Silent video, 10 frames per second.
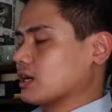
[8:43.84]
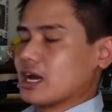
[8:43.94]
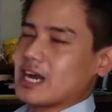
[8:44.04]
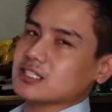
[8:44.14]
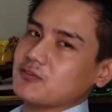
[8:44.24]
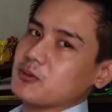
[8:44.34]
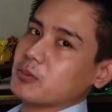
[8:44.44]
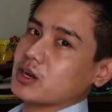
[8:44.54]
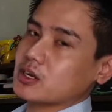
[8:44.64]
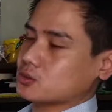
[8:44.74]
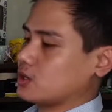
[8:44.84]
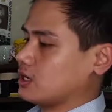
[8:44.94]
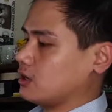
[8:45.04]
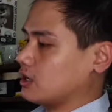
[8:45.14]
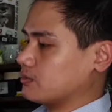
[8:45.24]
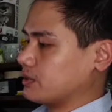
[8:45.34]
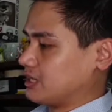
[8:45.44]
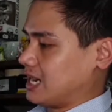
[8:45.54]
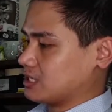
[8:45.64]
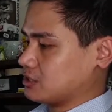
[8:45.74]
has a few products working on it, but
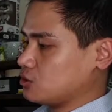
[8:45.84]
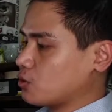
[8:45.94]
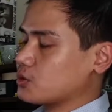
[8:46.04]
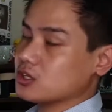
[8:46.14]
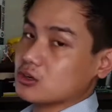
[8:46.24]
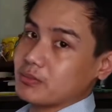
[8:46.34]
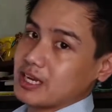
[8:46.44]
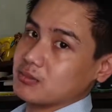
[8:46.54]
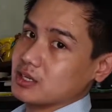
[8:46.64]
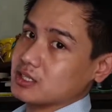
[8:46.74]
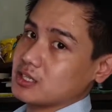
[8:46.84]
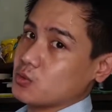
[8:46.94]
has no real compatibility